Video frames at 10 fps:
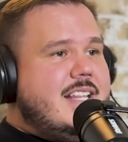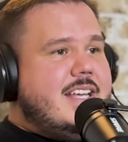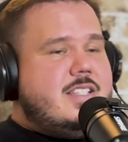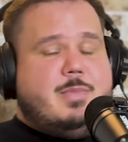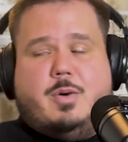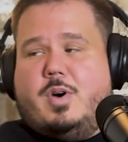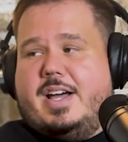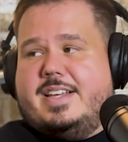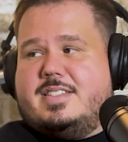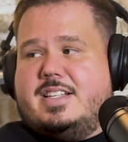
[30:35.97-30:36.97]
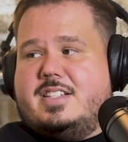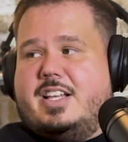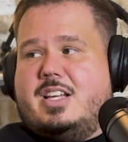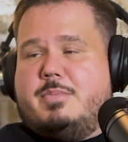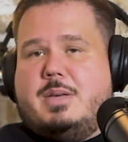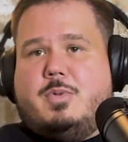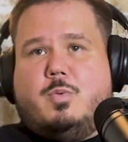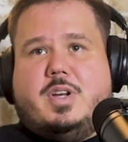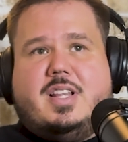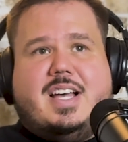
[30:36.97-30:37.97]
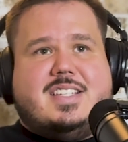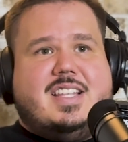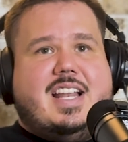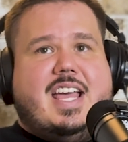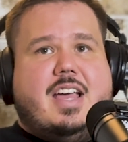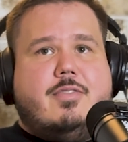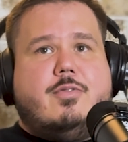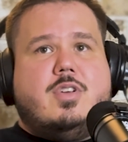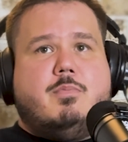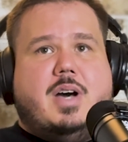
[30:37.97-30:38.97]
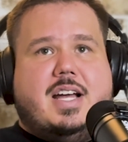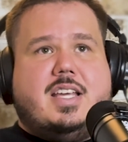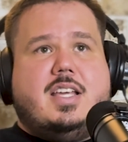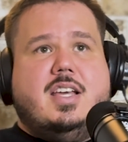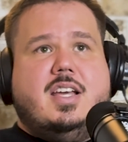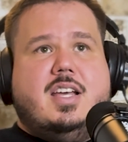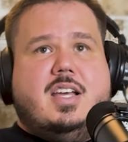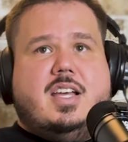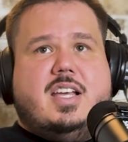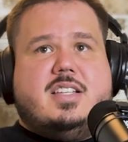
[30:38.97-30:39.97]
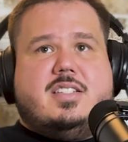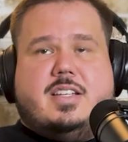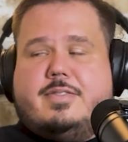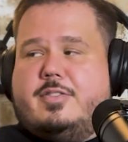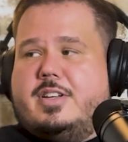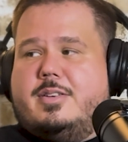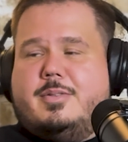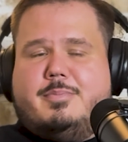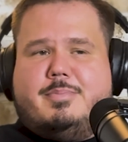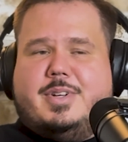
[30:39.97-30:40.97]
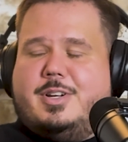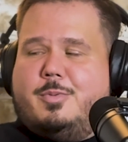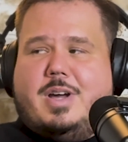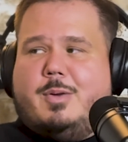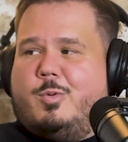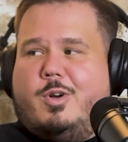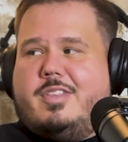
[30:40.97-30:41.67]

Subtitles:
that's my why, is letting people realize that everybody is different, but in a way we're all the